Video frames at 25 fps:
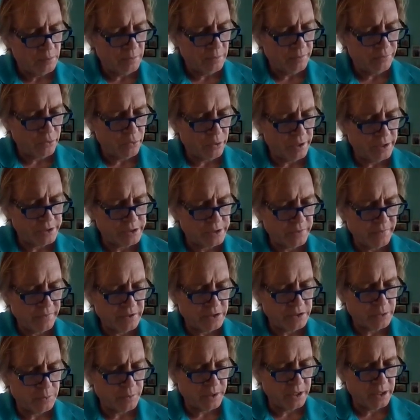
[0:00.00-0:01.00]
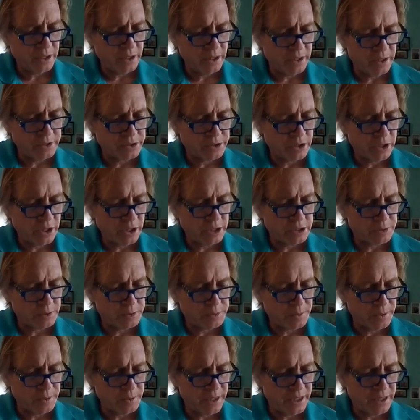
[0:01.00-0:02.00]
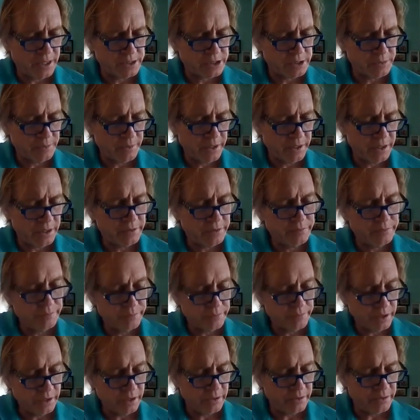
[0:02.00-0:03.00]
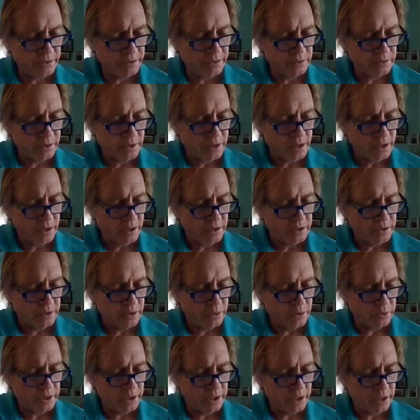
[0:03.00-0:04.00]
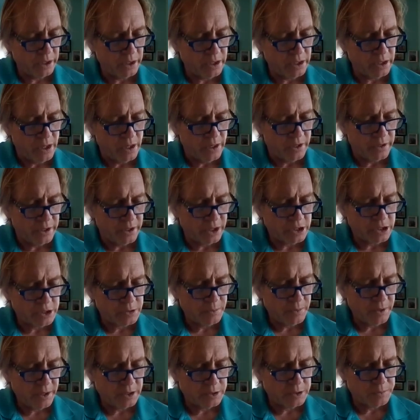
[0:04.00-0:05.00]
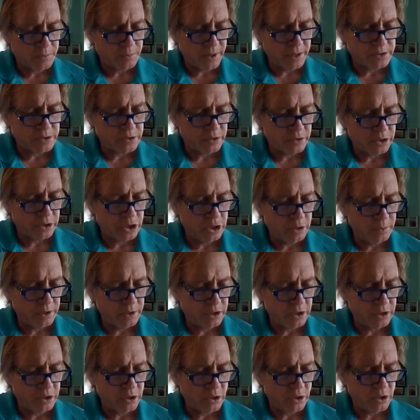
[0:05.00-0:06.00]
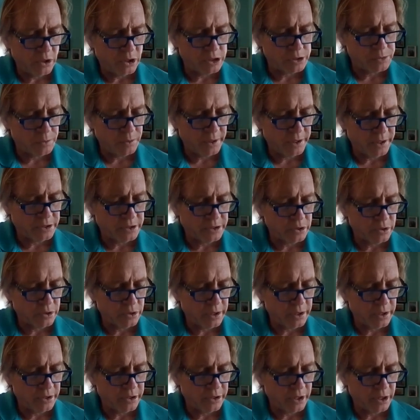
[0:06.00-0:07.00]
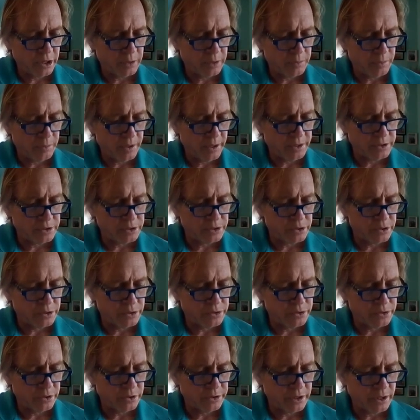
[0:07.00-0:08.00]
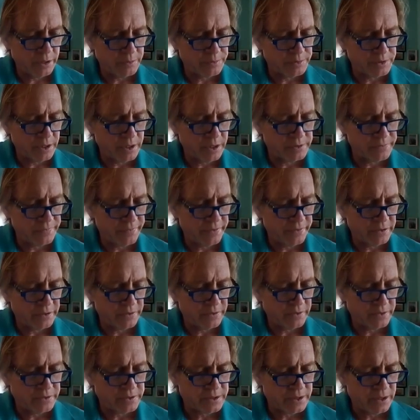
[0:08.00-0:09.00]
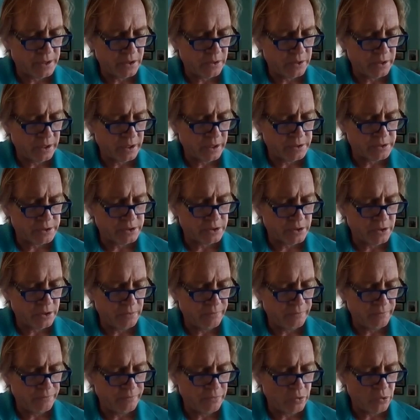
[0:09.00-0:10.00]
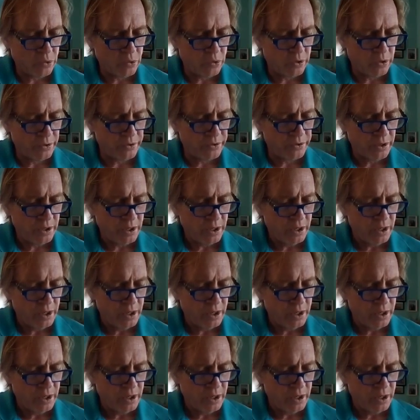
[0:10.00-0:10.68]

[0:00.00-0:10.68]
Before an excavation begun, its cost must be estimated. Yeah, no kidding. The estimate is based on cubic yards. Plans show an area occupied in certain soil type, size, okay, so forth.